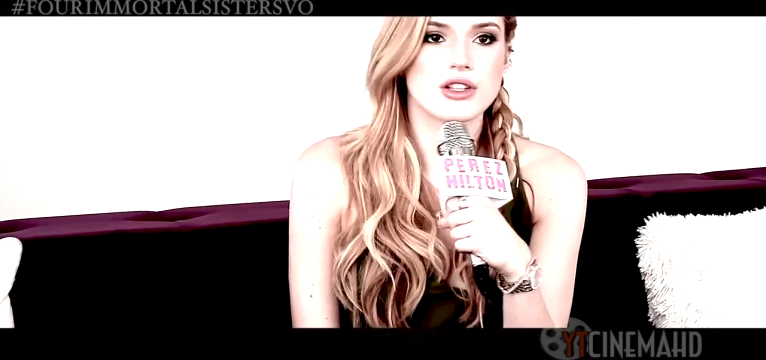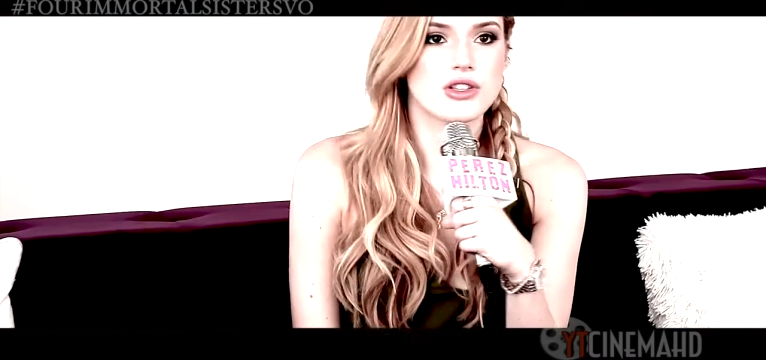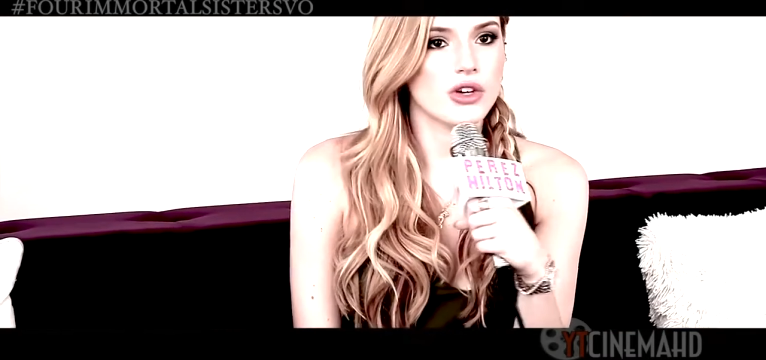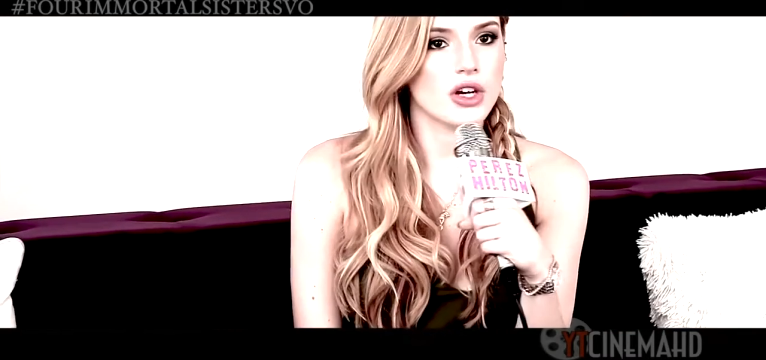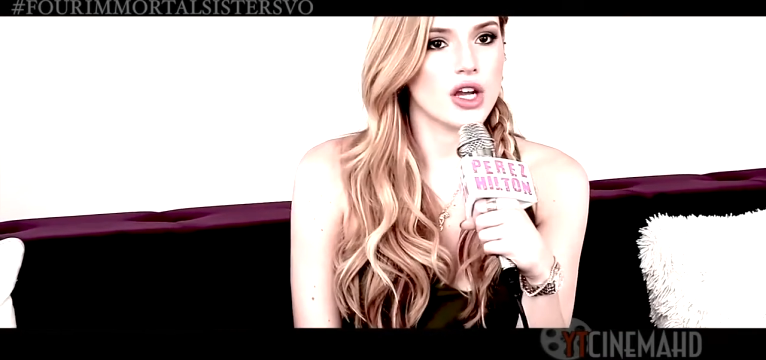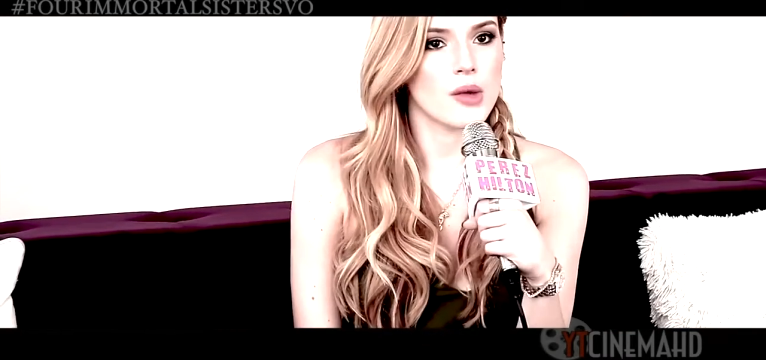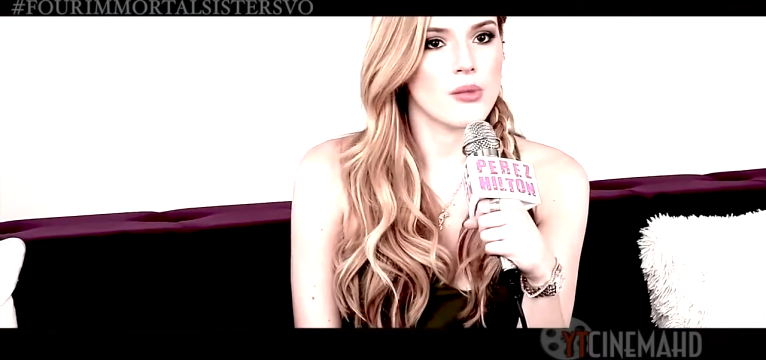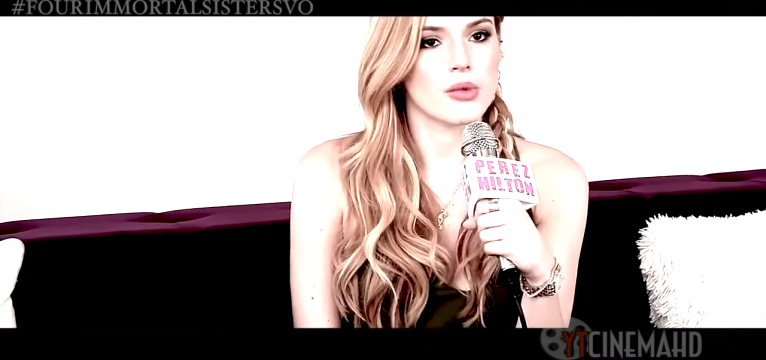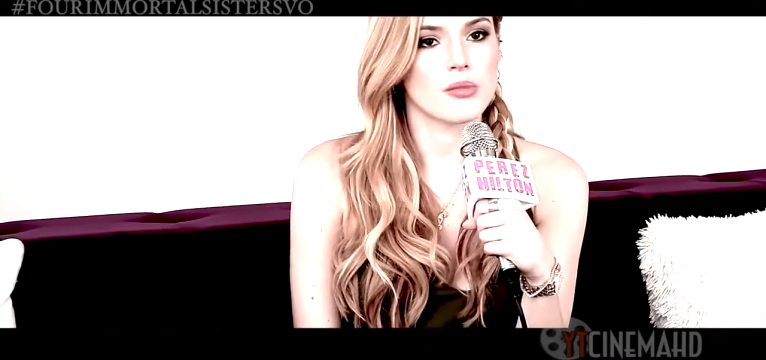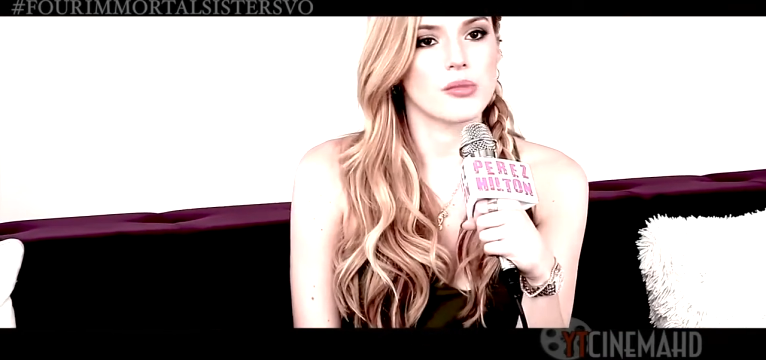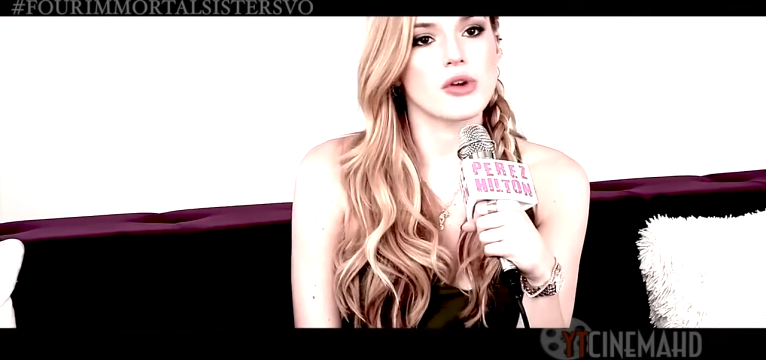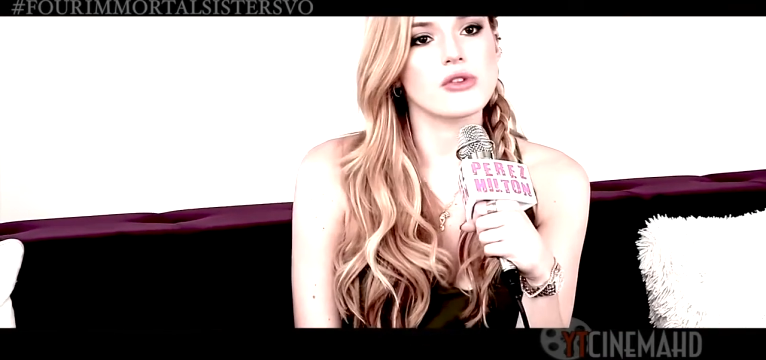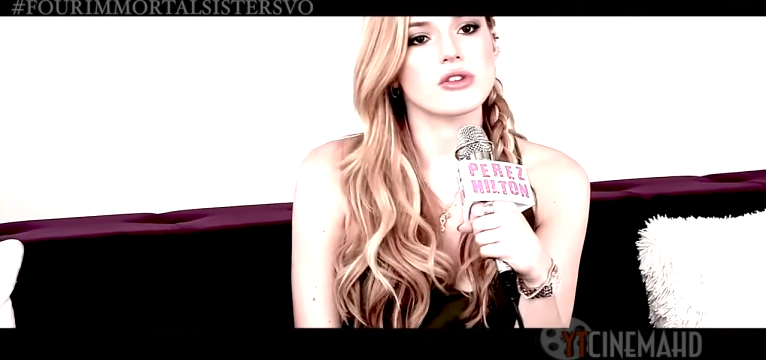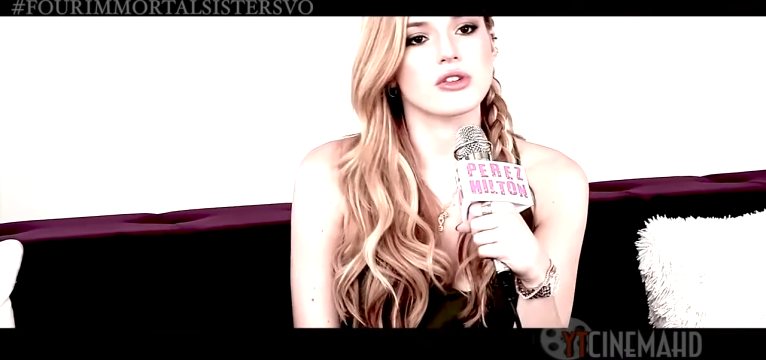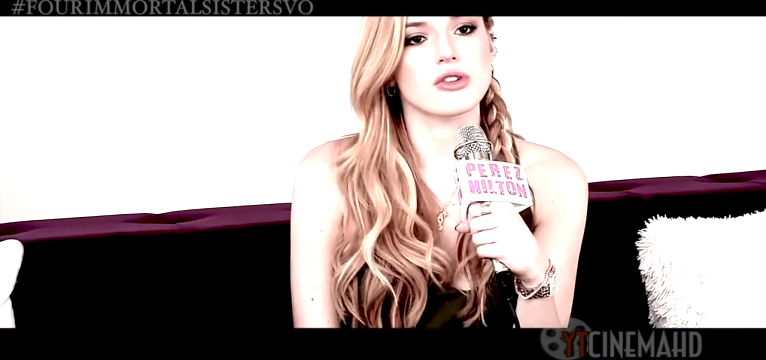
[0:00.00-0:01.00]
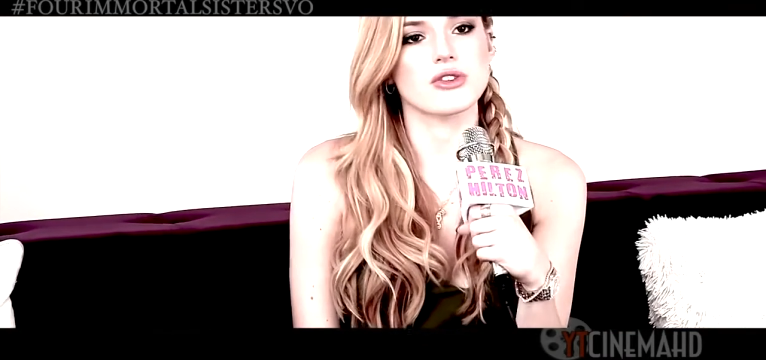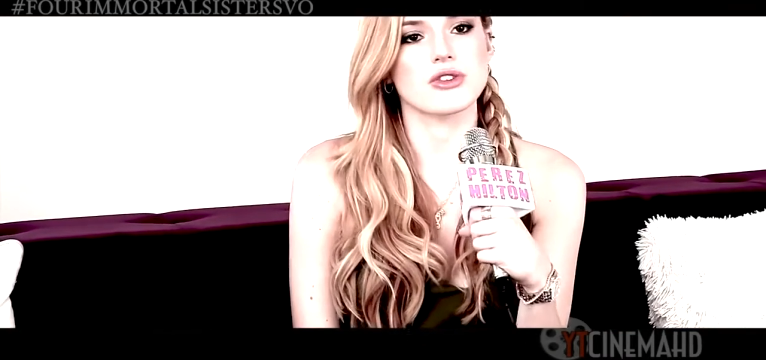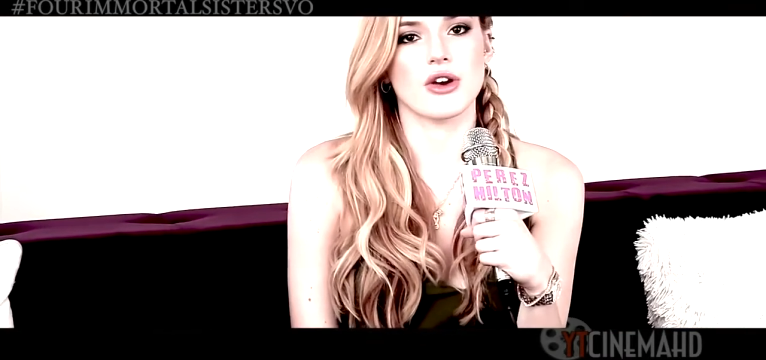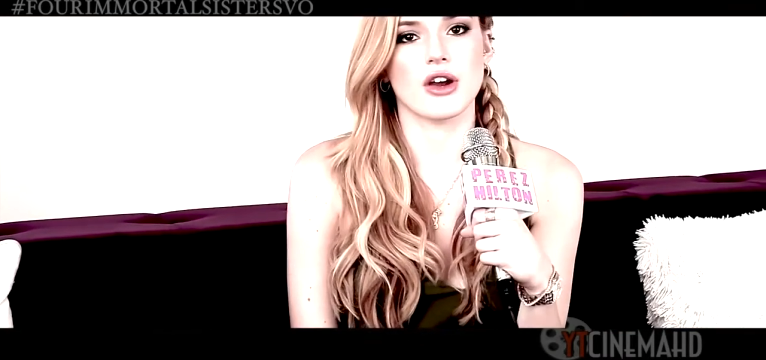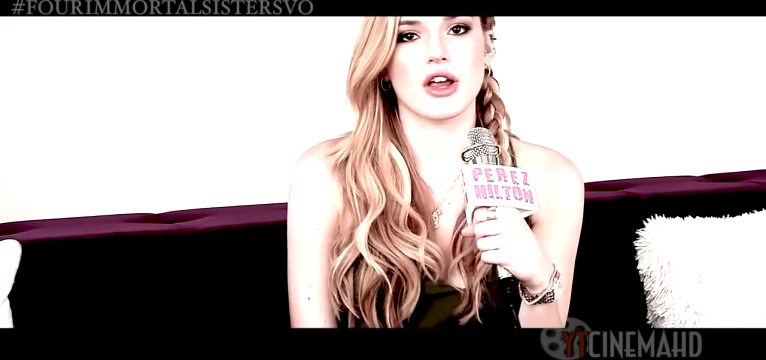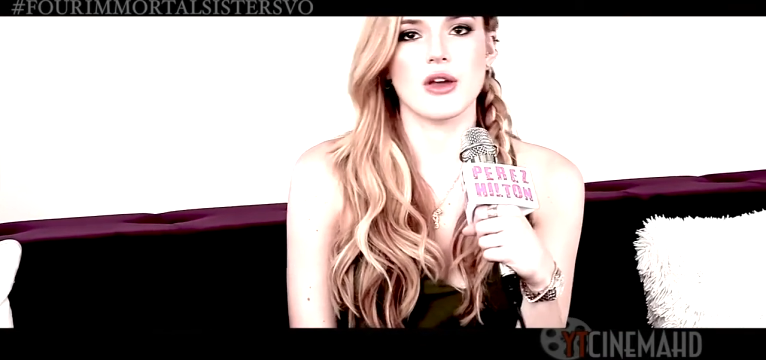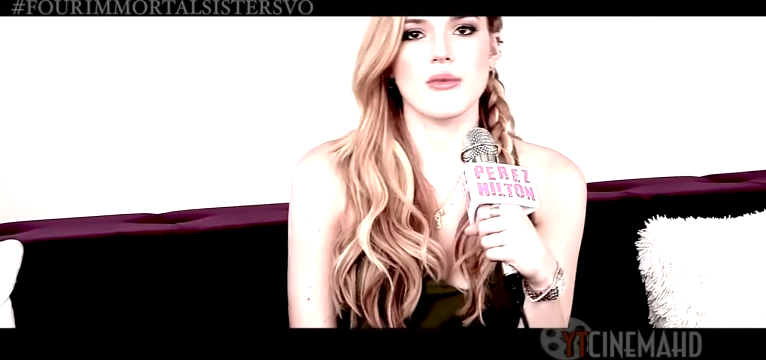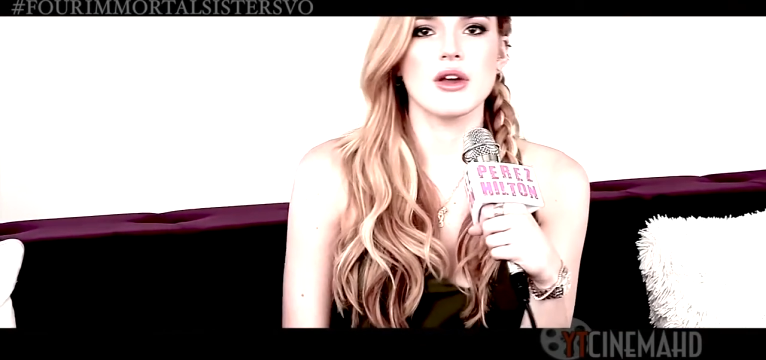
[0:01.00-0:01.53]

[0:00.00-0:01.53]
Daisy, which is voiced by